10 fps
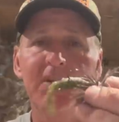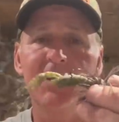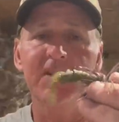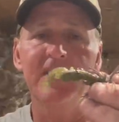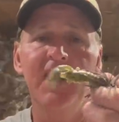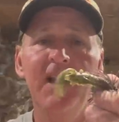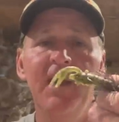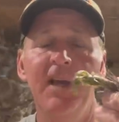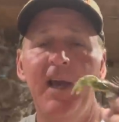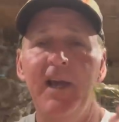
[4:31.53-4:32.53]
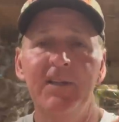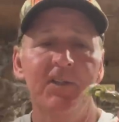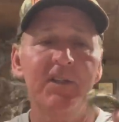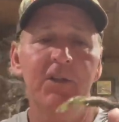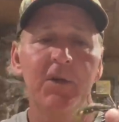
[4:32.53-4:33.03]
this. And
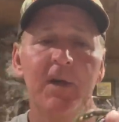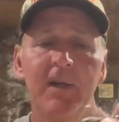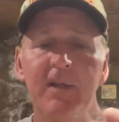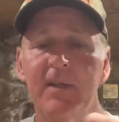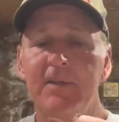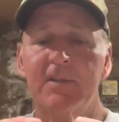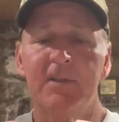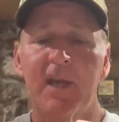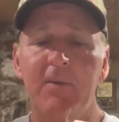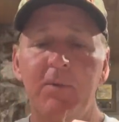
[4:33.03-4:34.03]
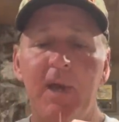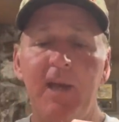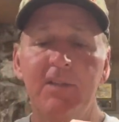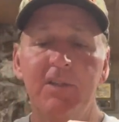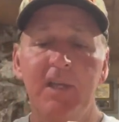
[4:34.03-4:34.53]
actually, you know, I
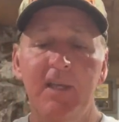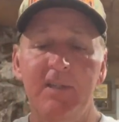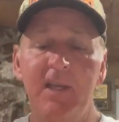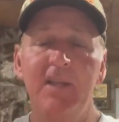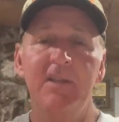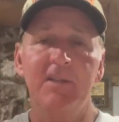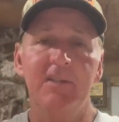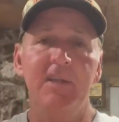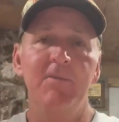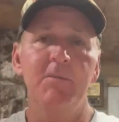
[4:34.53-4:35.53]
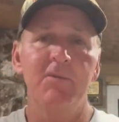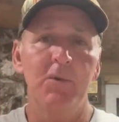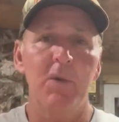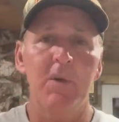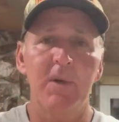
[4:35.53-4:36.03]
actually had done this even
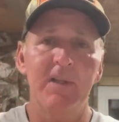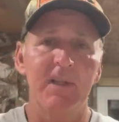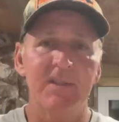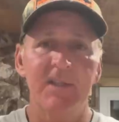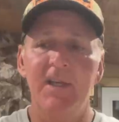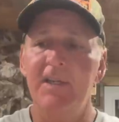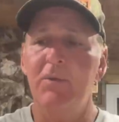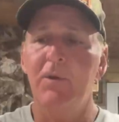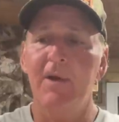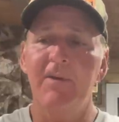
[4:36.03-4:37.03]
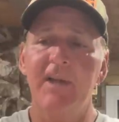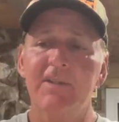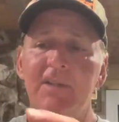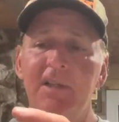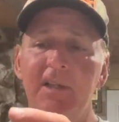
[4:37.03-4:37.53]
before I read that study where I've
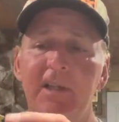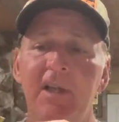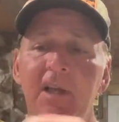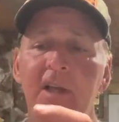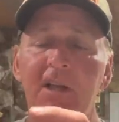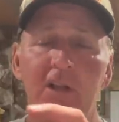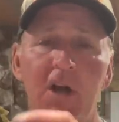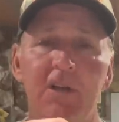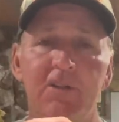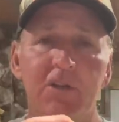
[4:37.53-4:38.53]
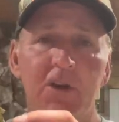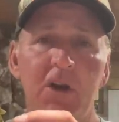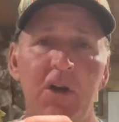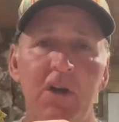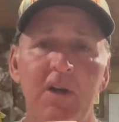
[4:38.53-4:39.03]
accidentally lost a
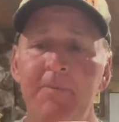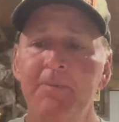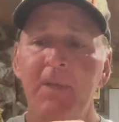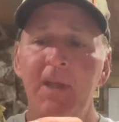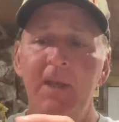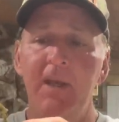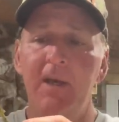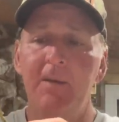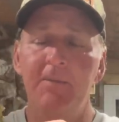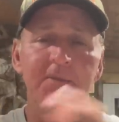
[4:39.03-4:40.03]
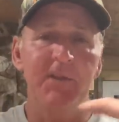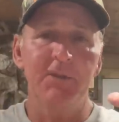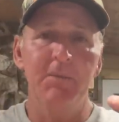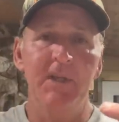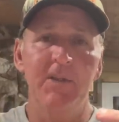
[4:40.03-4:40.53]
craw.
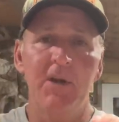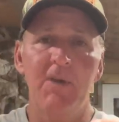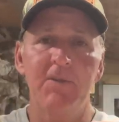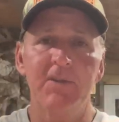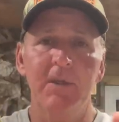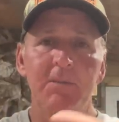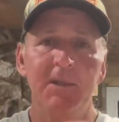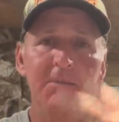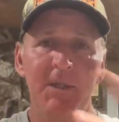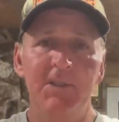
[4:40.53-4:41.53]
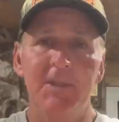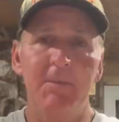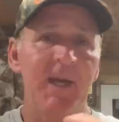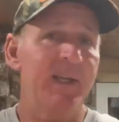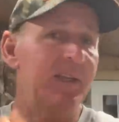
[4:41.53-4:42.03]
Fish bit it off or something, pitched it
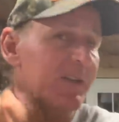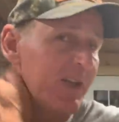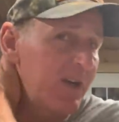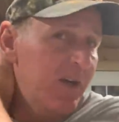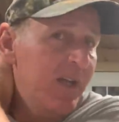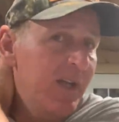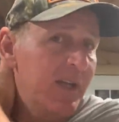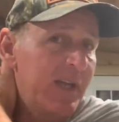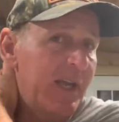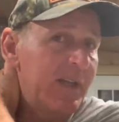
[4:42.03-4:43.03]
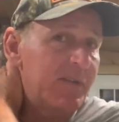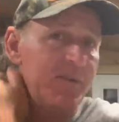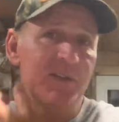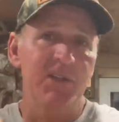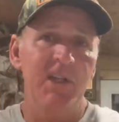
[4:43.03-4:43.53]
back in there, and the
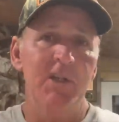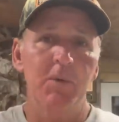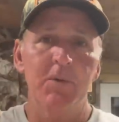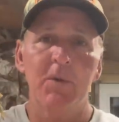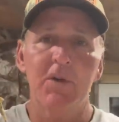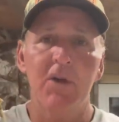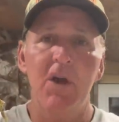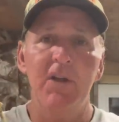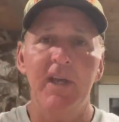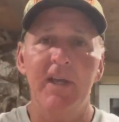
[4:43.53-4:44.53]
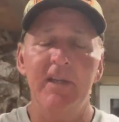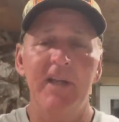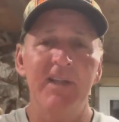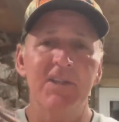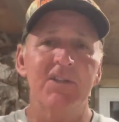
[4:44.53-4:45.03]
fish hit it with one crawdad. And
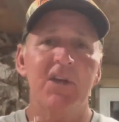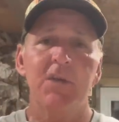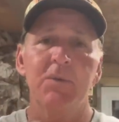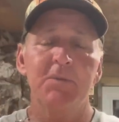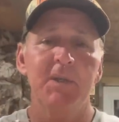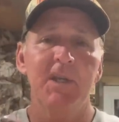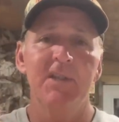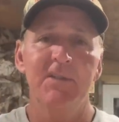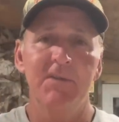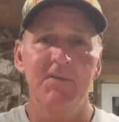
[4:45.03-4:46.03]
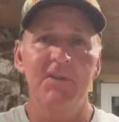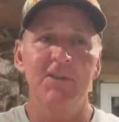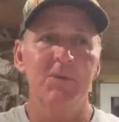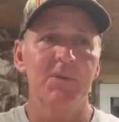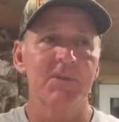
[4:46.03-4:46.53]
I just thought it was because the
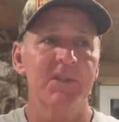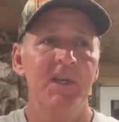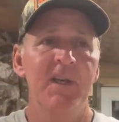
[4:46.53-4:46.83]
fish was,